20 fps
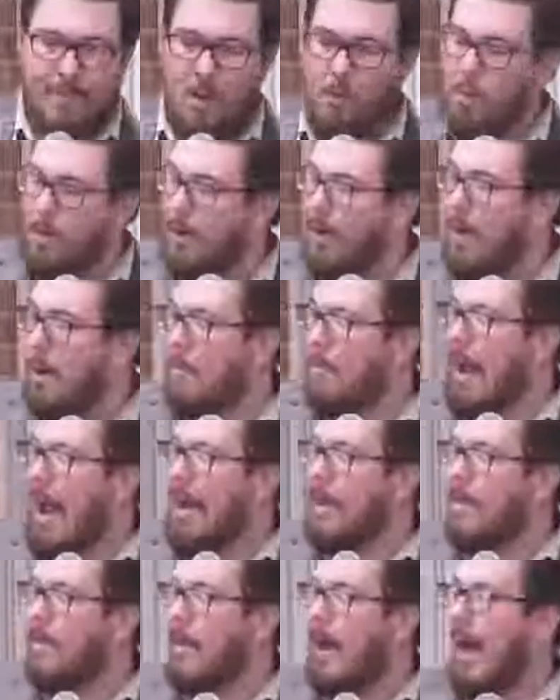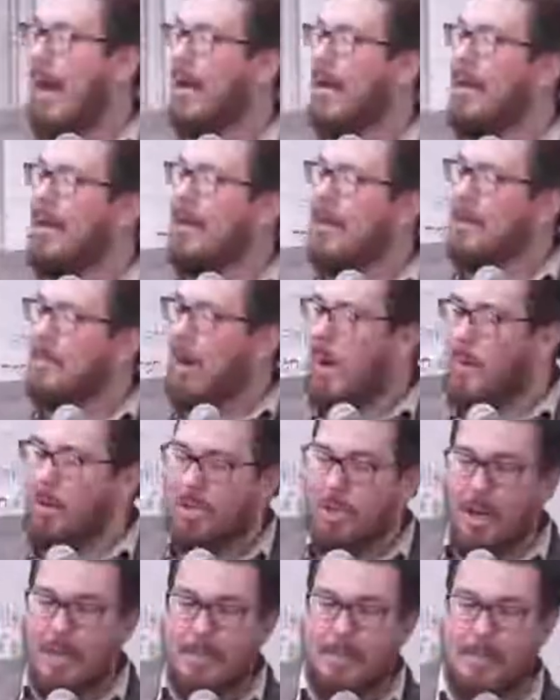We're gonna come back to that, but I
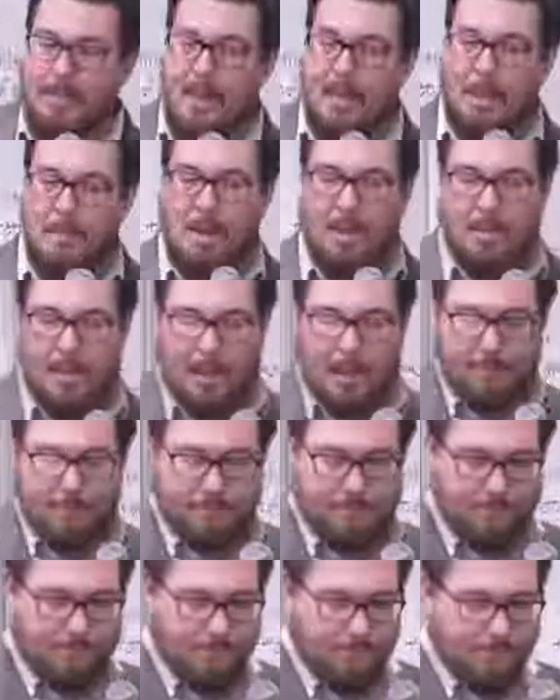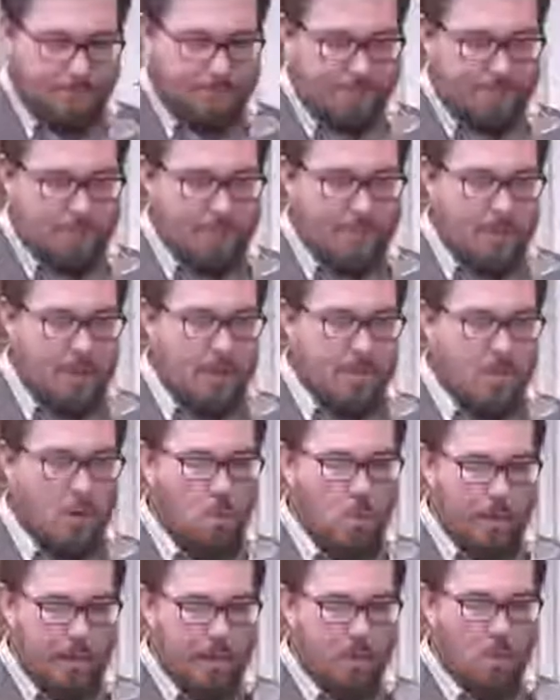want you guys to think about that. It's a
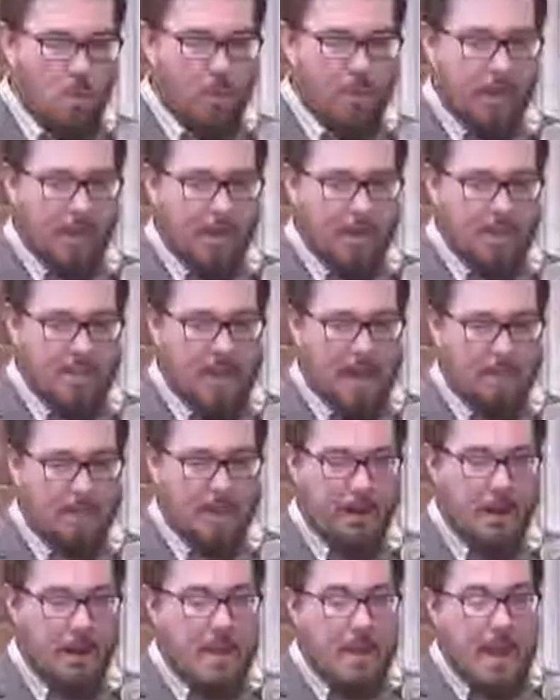really cool thing that just happened.